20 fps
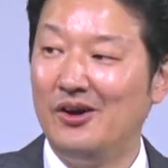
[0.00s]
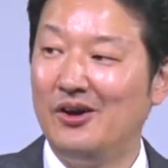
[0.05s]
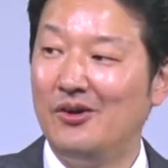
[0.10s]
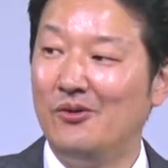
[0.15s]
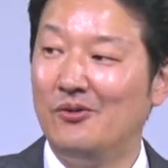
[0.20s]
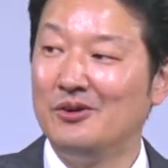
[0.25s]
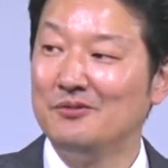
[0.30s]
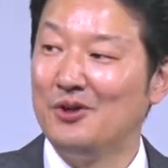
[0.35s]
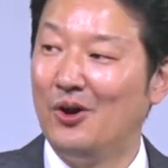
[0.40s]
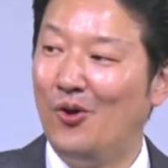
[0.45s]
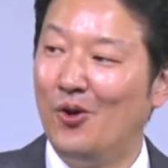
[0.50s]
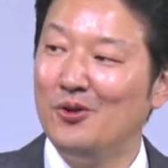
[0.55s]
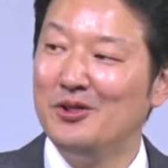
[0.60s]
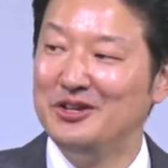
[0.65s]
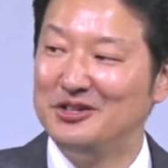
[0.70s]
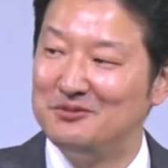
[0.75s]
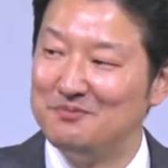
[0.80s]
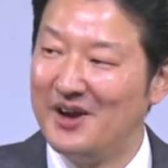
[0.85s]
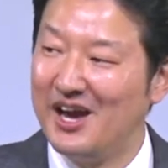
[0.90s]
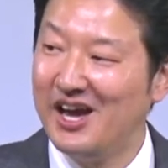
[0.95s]
one of the
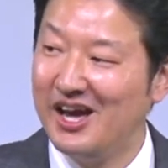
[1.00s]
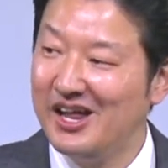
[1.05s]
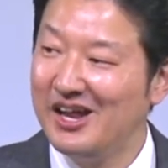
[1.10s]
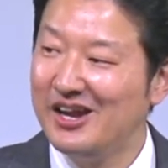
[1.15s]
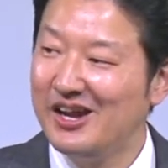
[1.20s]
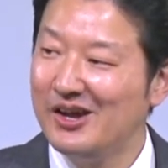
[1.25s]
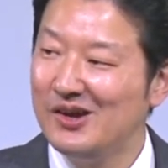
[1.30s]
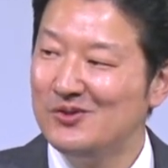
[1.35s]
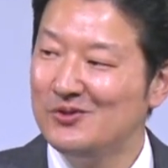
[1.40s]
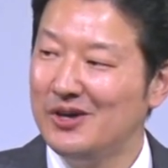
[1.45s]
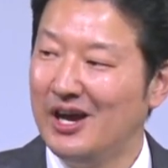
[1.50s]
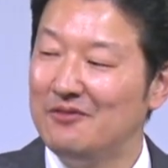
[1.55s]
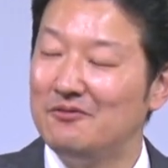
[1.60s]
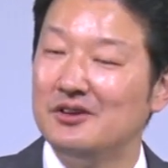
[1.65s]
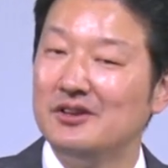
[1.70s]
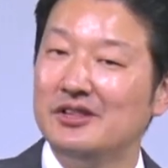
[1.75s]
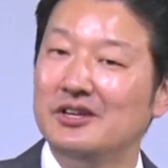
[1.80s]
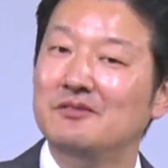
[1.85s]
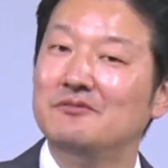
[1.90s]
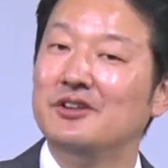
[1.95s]
holiest men who ever
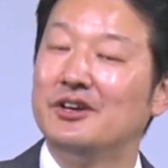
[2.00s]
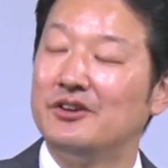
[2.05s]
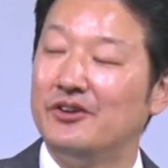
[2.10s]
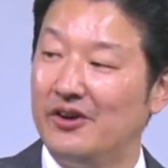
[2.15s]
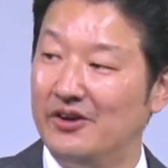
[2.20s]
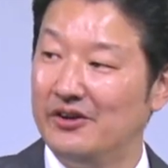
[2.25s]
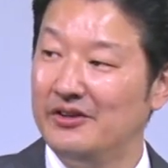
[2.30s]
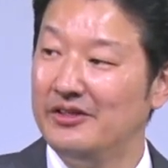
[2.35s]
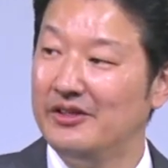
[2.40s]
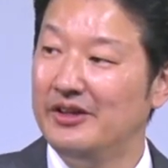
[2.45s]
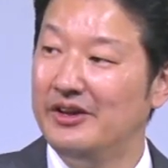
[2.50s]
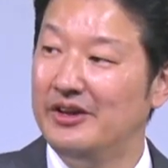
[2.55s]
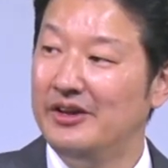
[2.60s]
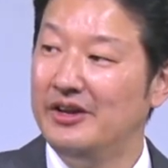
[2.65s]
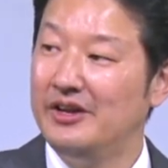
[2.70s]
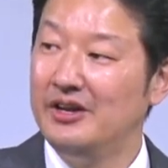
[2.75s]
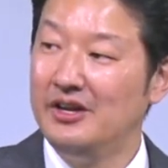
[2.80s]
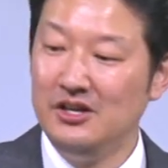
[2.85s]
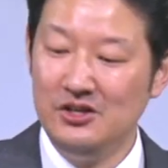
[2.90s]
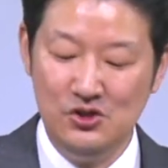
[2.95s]
lived on earth,
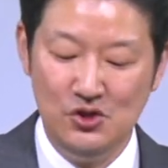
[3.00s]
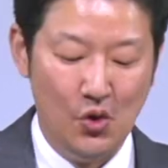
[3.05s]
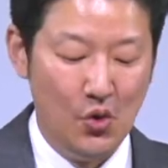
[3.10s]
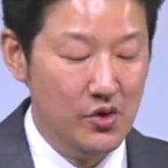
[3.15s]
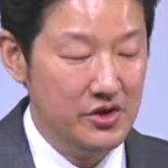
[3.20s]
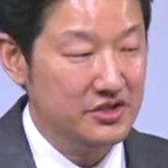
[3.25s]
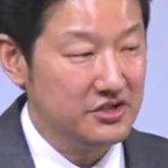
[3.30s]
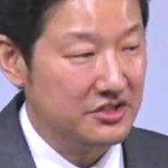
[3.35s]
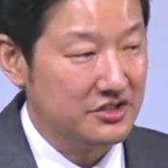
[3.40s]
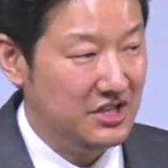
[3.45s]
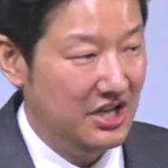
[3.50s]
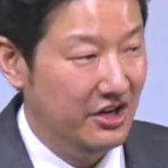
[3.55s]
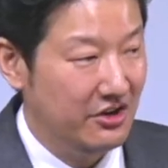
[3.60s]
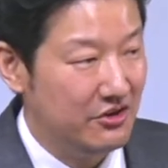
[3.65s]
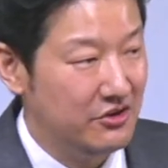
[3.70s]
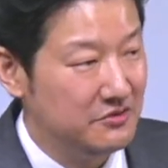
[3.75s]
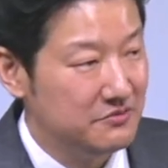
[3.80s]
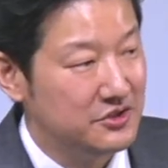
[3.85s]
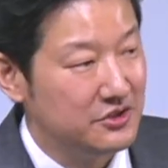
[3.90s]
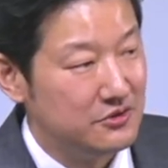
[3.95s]
knowing the terror
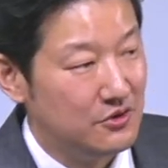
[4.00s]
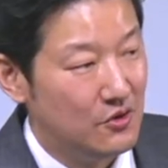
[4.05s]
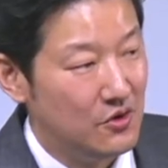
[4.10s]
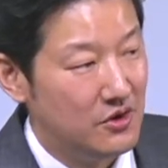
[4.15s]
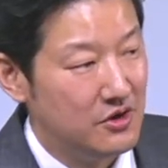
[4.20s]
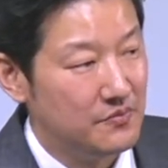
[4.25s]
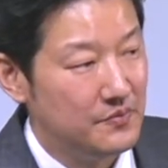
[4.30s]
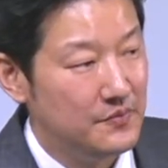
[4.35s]
of the Lord.